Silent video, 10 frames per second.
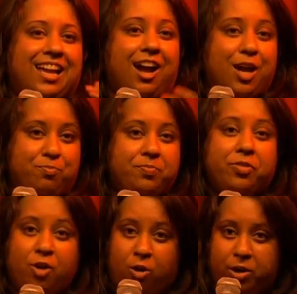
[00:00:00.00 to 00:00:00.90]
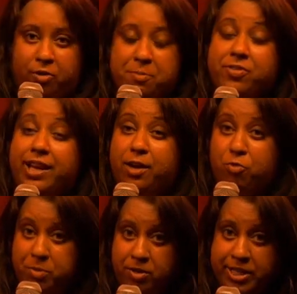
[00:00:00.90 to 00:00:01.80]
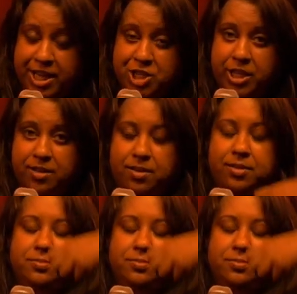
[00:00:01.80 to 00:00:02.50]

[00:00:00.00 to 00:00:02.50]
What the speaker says: I'm the hologram of the late Robert Kardashian.